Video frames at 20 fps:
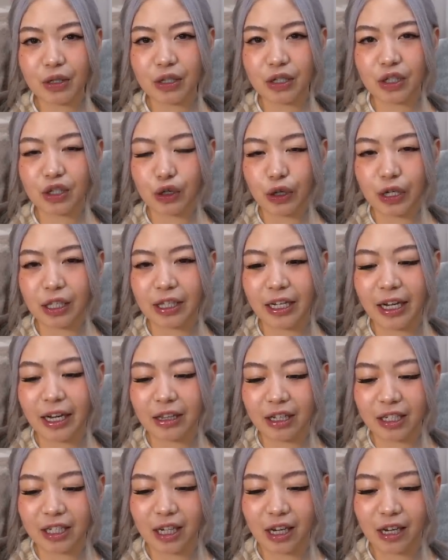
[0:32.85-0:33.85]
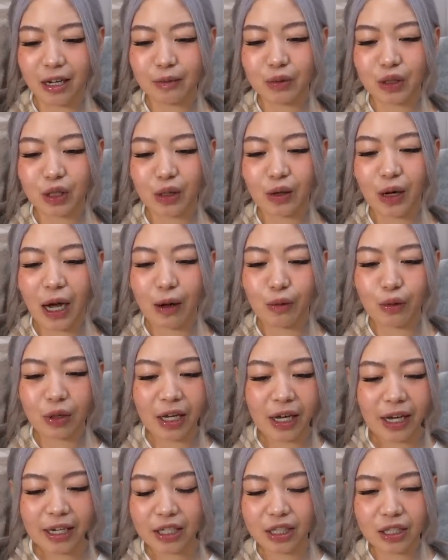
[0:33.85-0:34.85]
to Australia at the time so I would
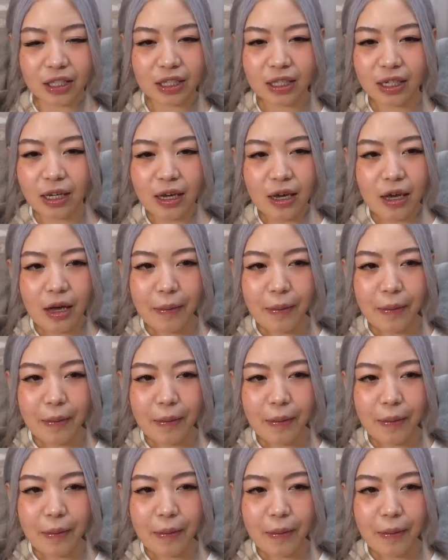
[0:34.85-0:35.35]
like just